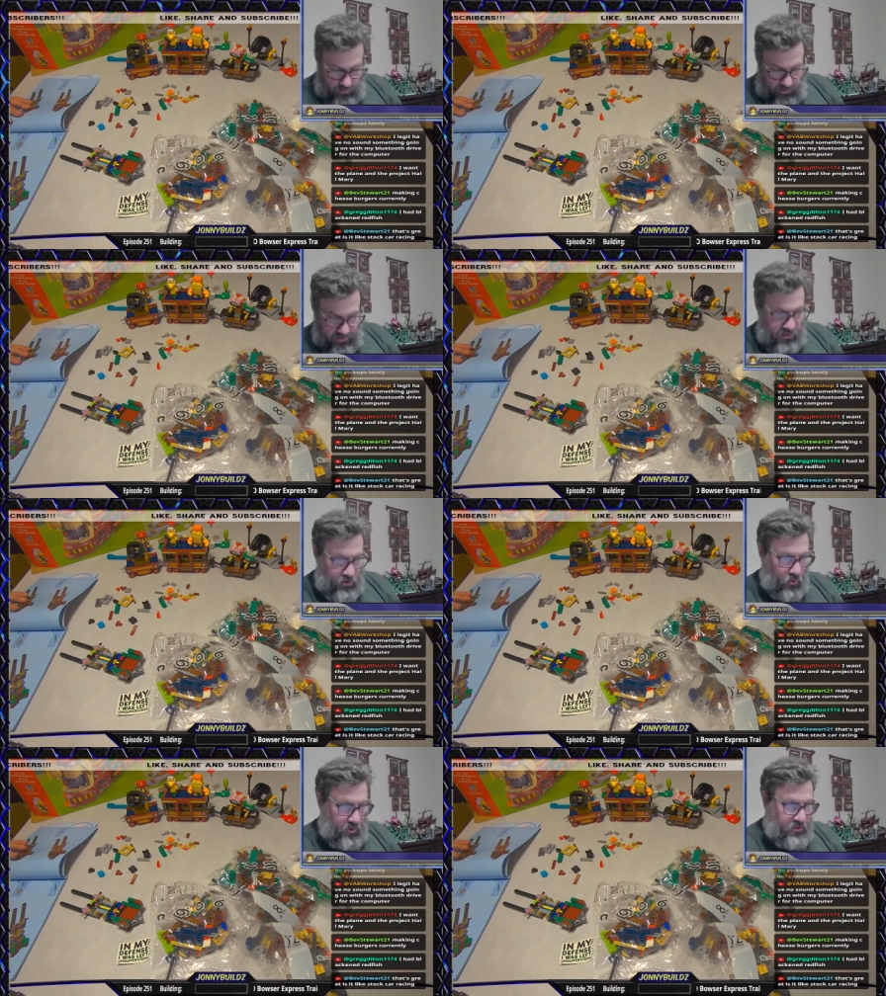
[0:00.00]
it's
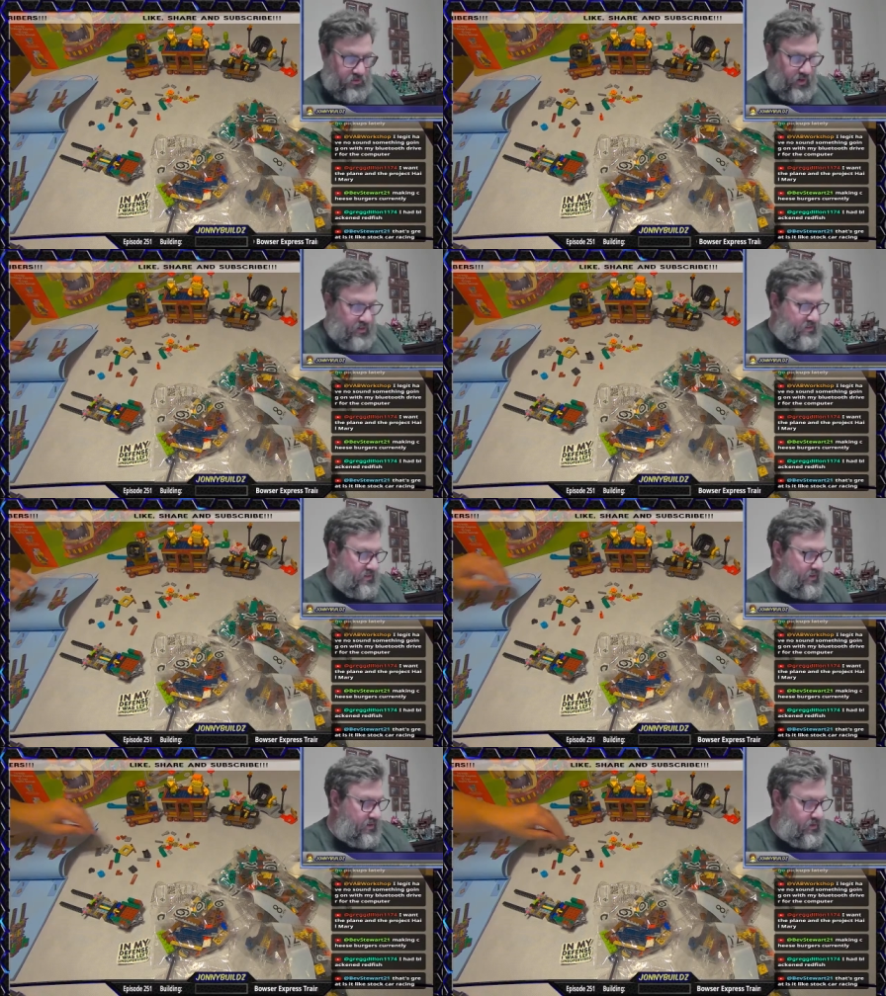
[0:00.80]
endurance
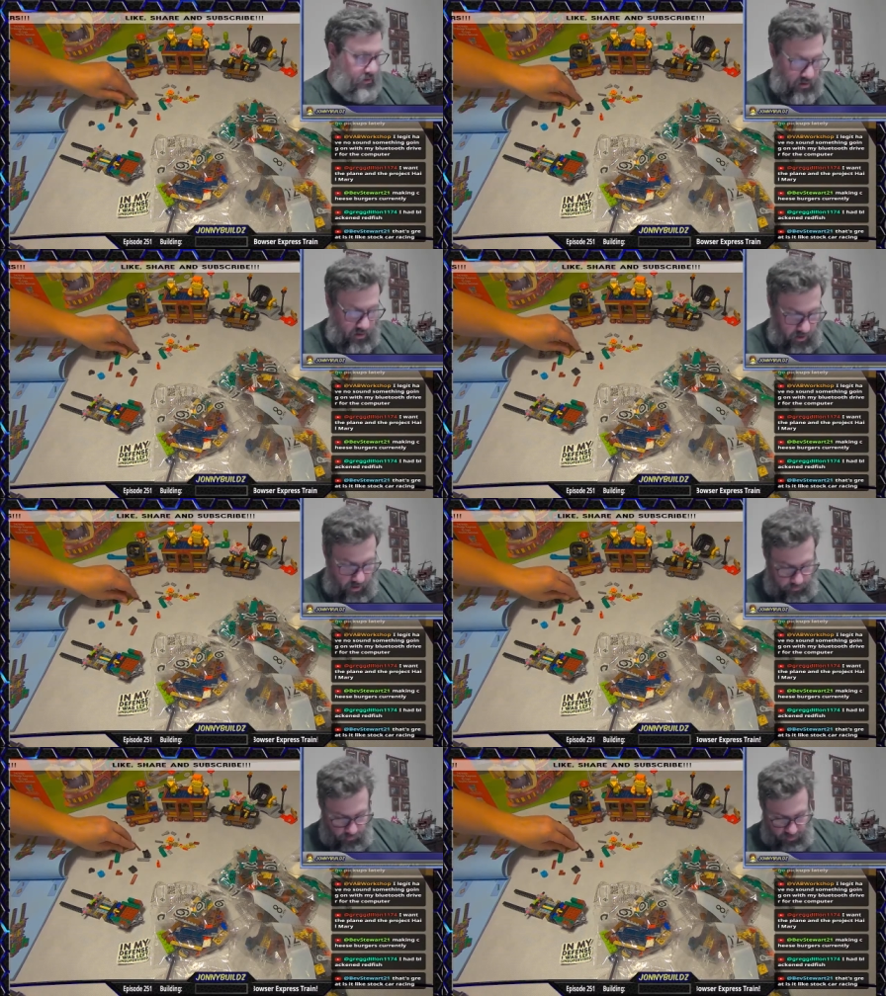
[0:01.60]
racing
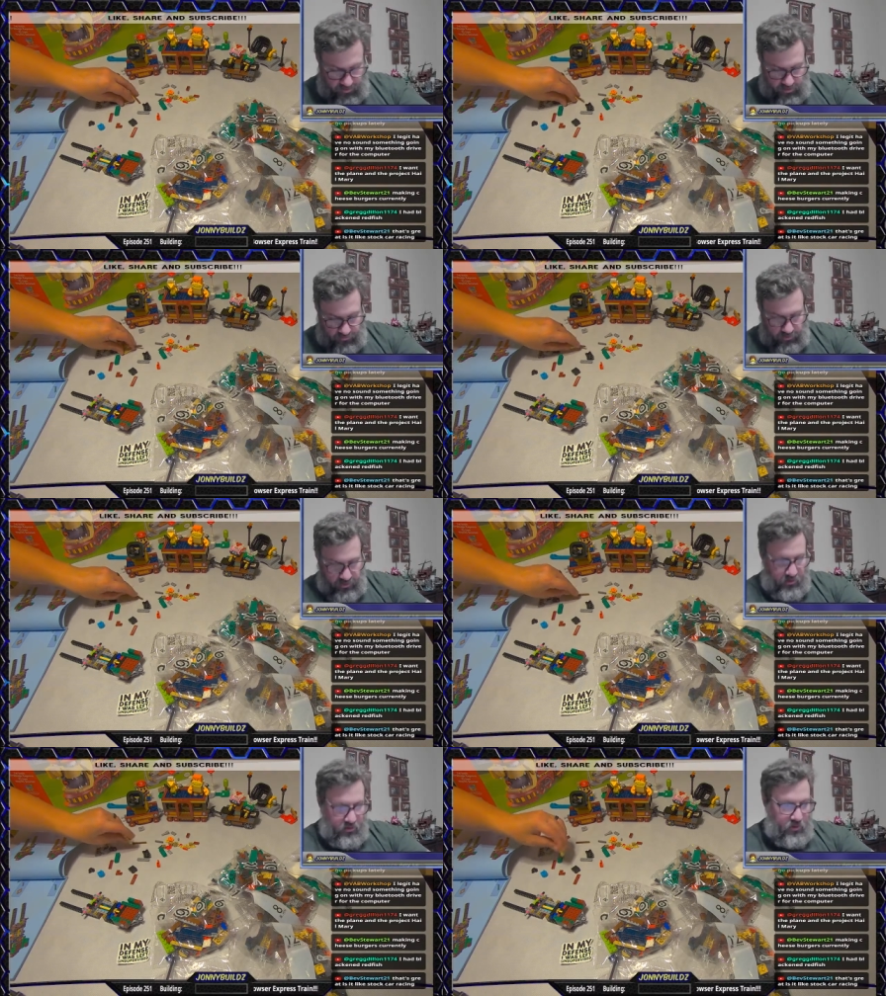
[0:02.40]
with
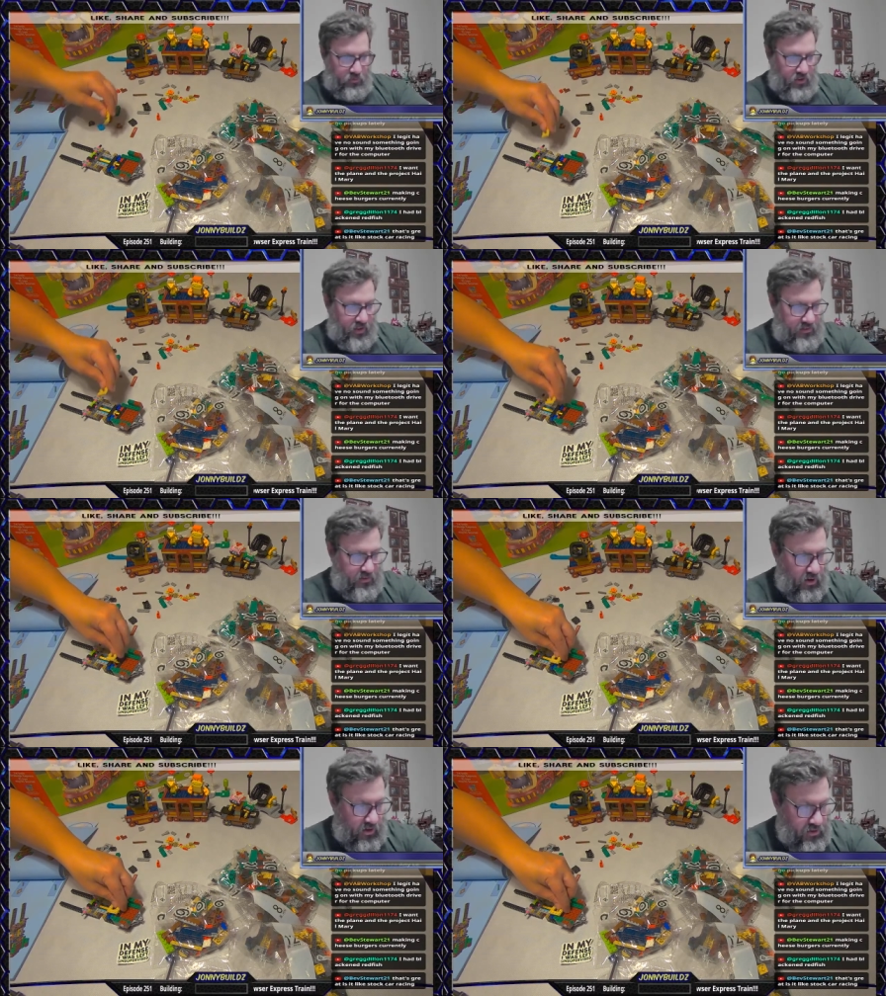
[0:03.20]
different classes of
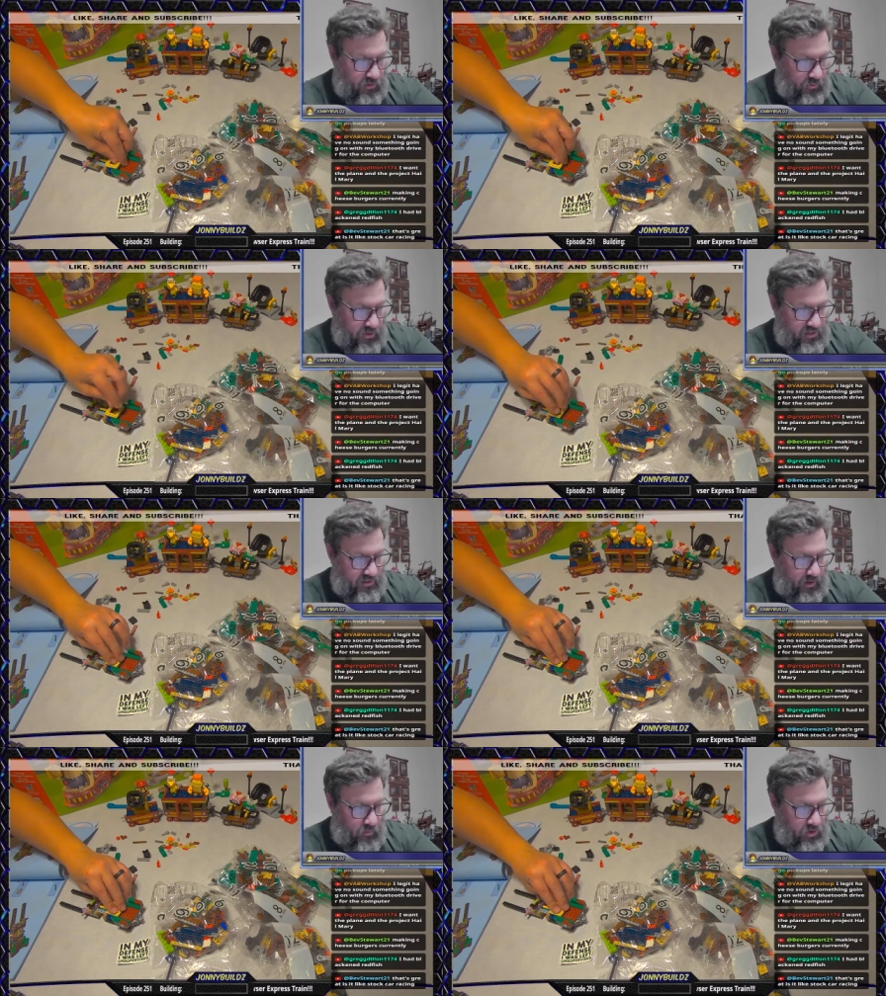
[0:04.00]
cars. So for instance,
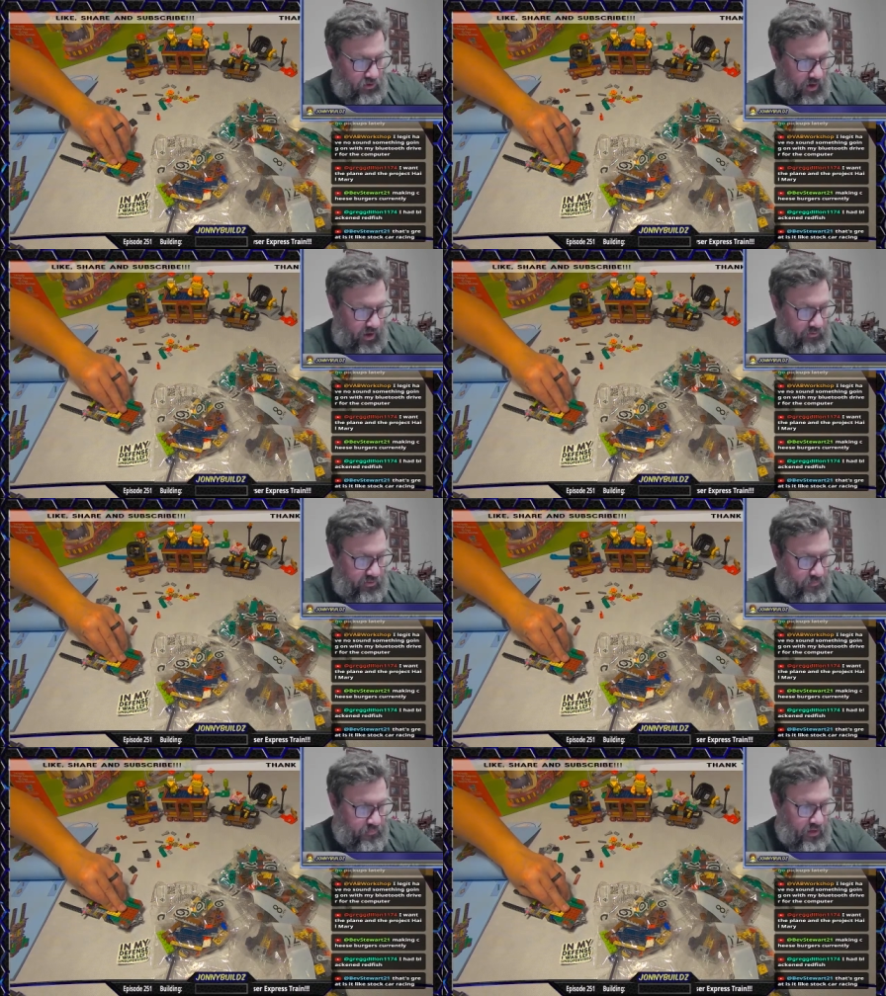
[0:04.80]
like we drive
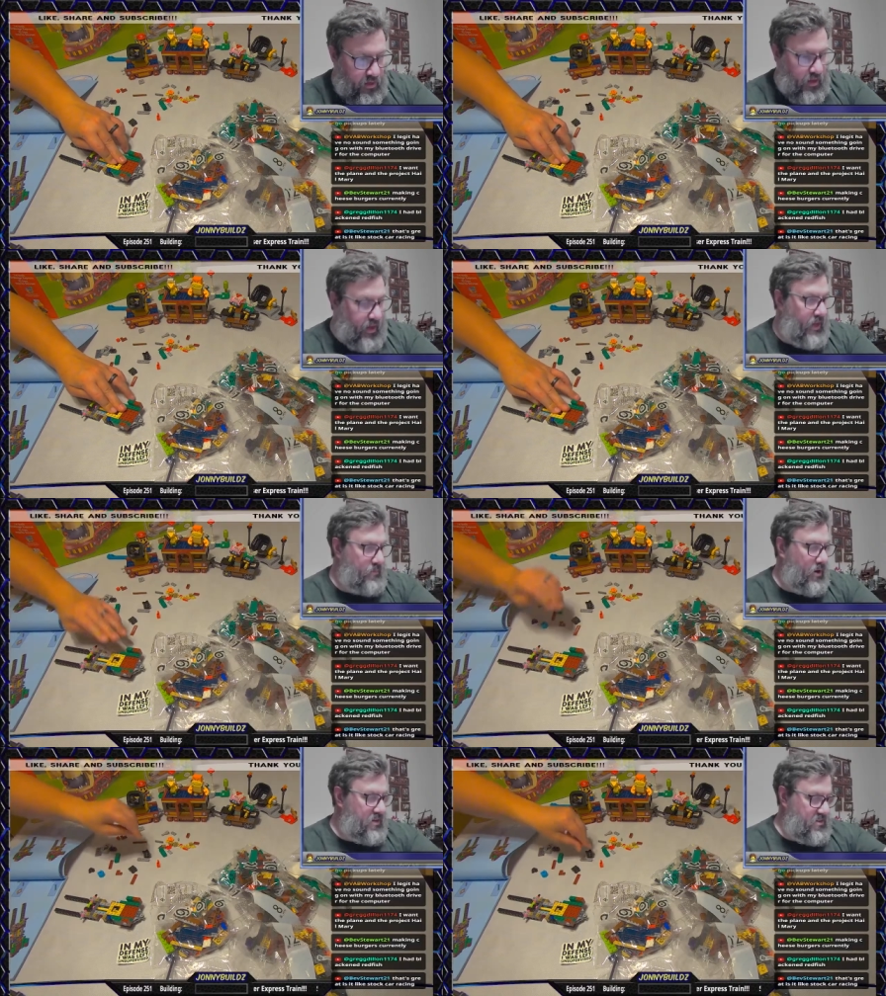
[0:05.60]
a
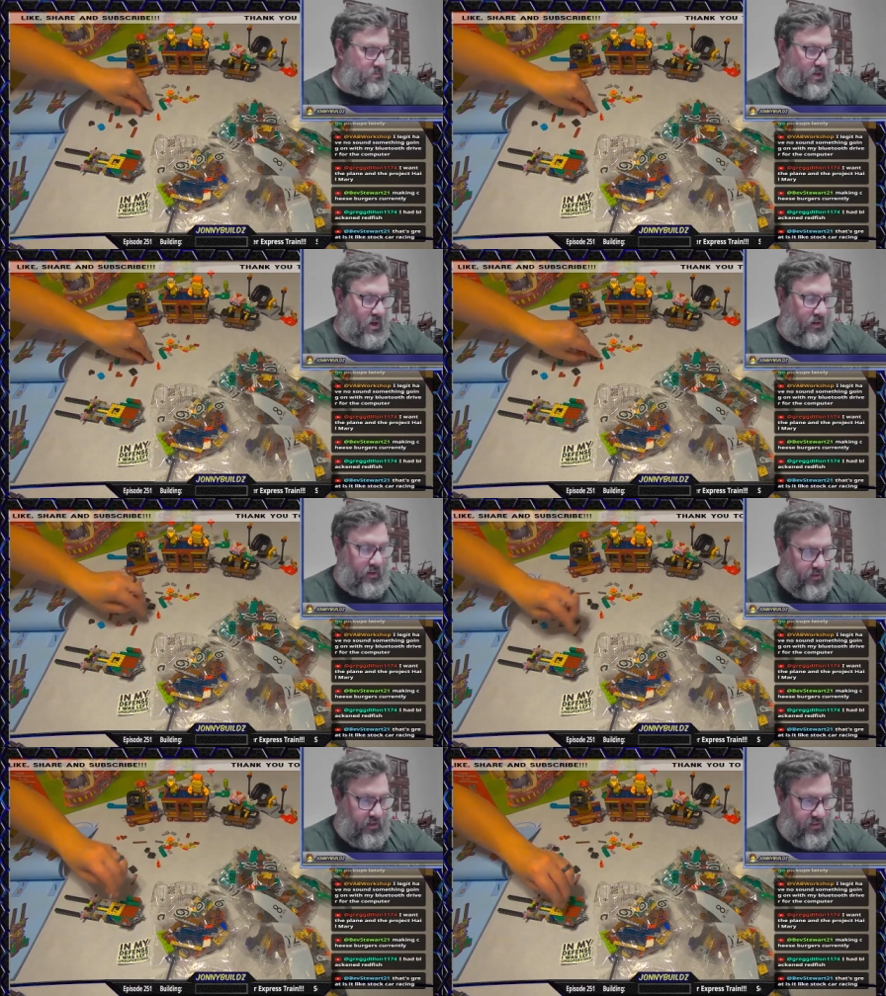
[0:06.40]
Mazda Miata
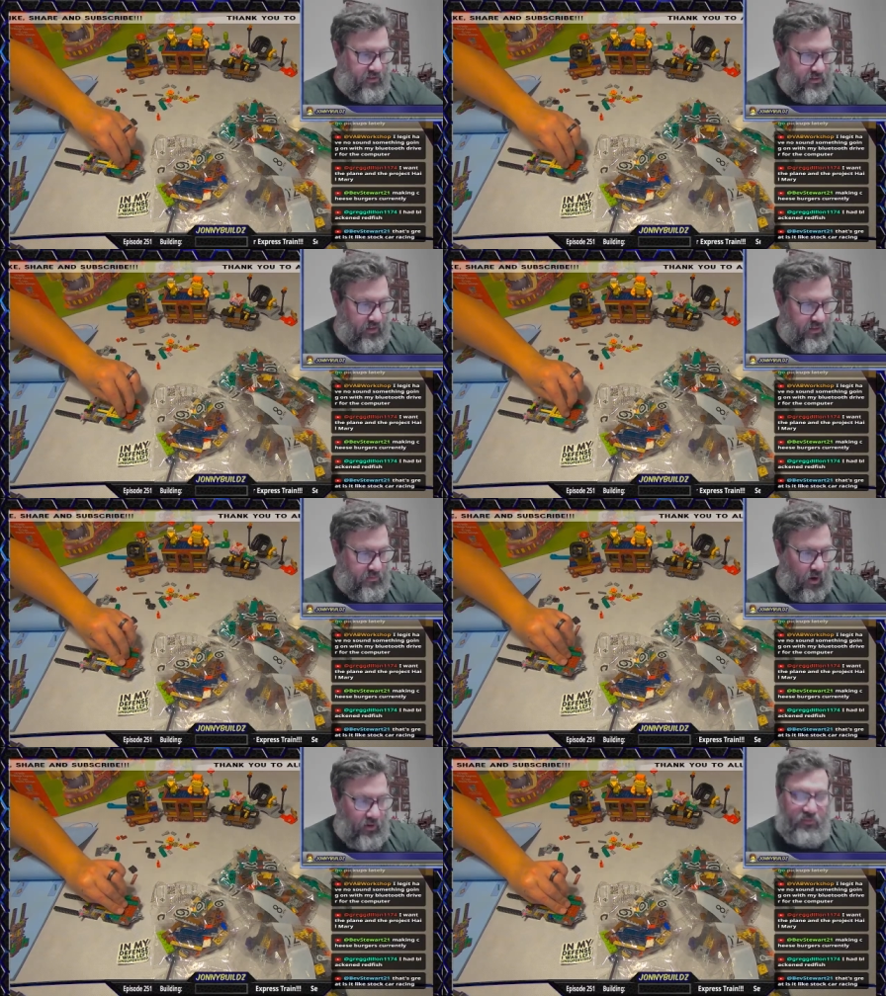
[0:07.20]
that's
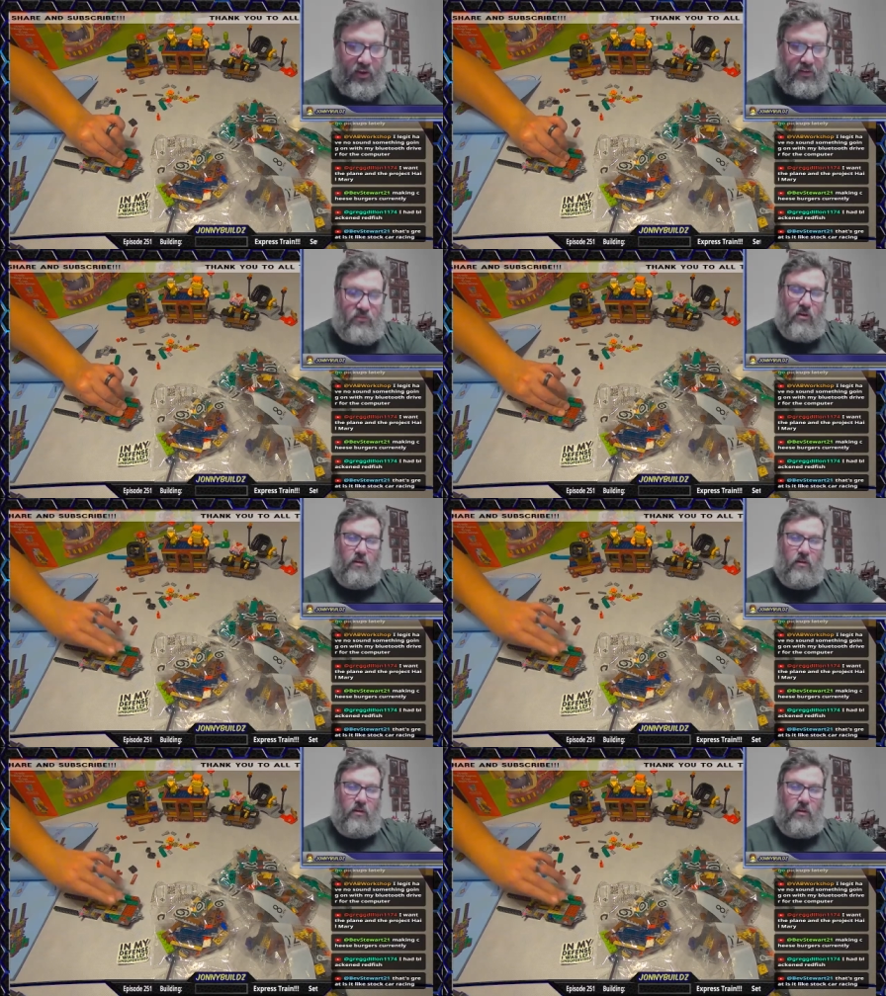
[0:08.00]
modified. It's got